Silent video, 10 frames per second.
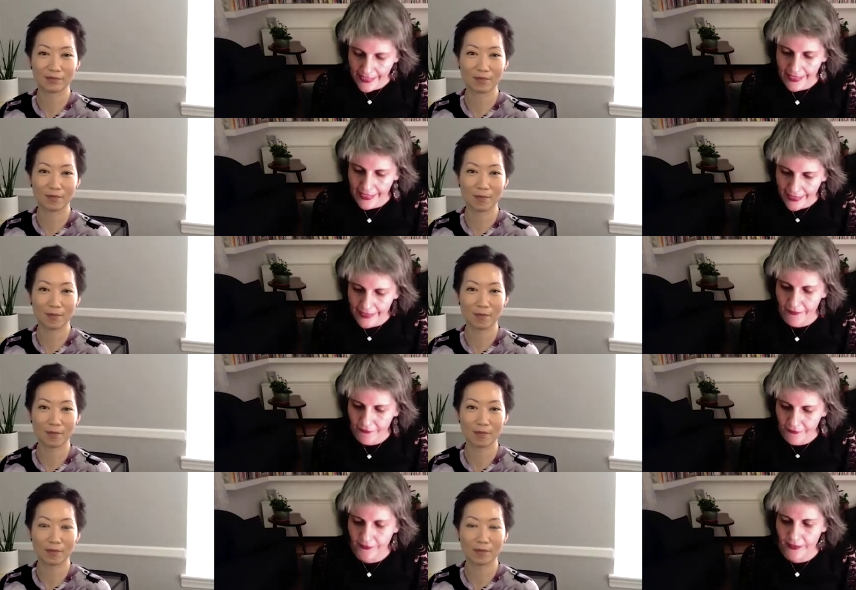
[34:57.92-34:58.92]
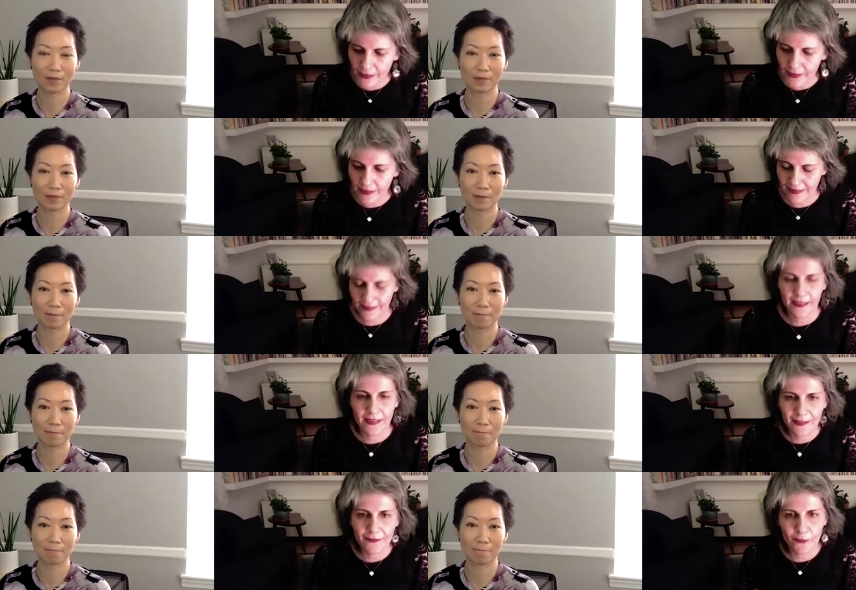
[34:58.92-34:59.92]
Speaker 1: every
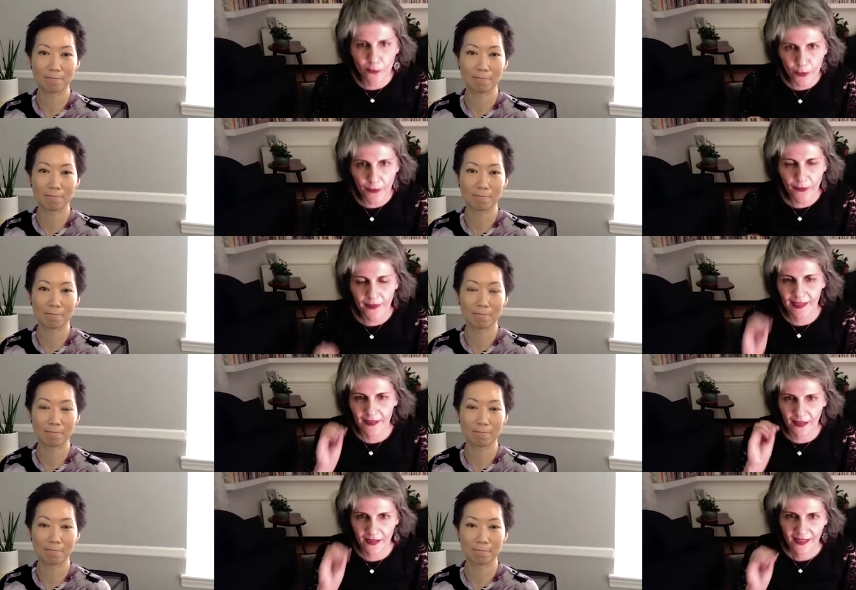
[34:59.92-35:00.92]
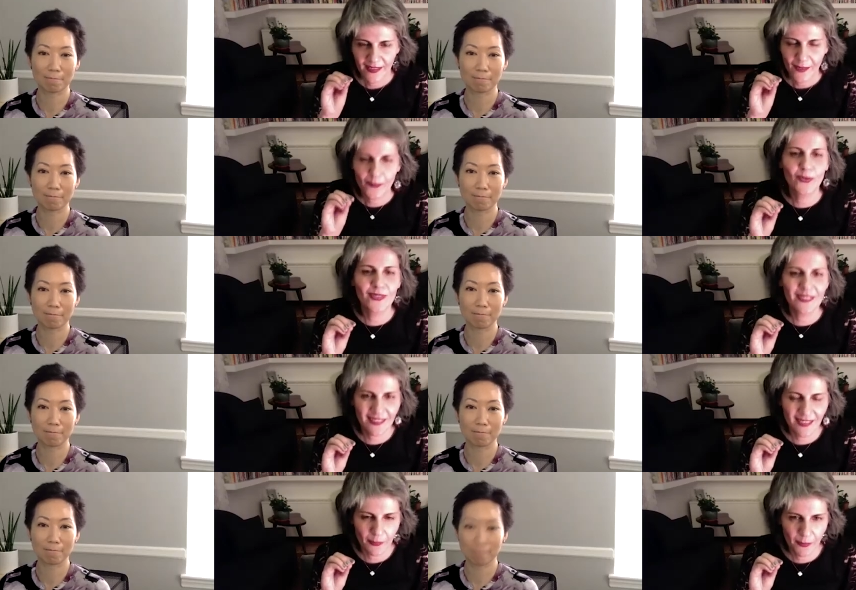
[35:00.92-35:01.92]
single word that i put in
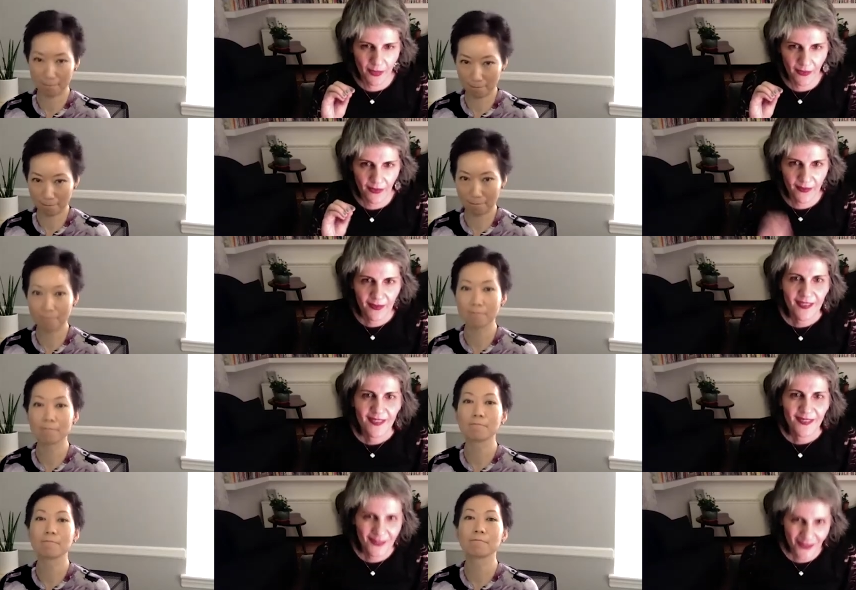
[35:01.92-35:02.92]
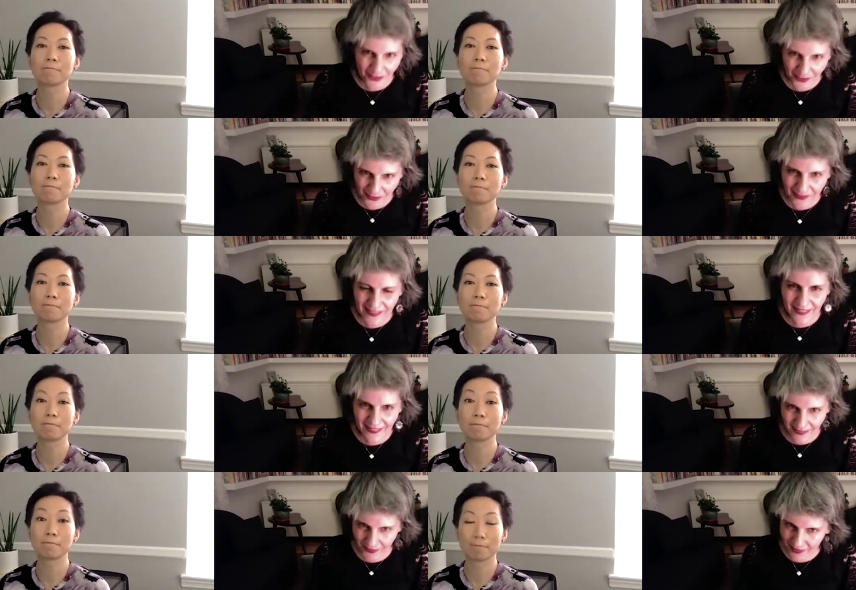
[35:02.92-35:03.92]
her mouth so this
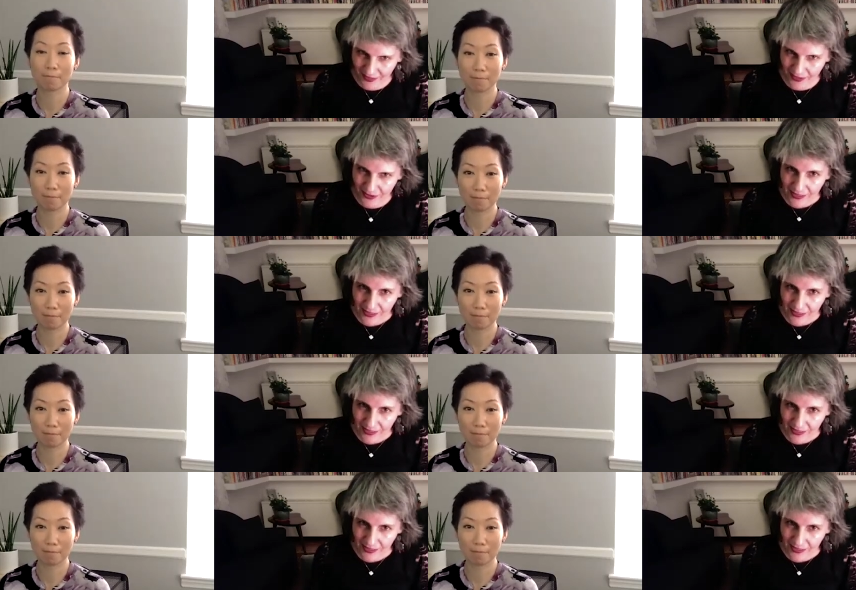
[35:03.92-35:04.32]
is very good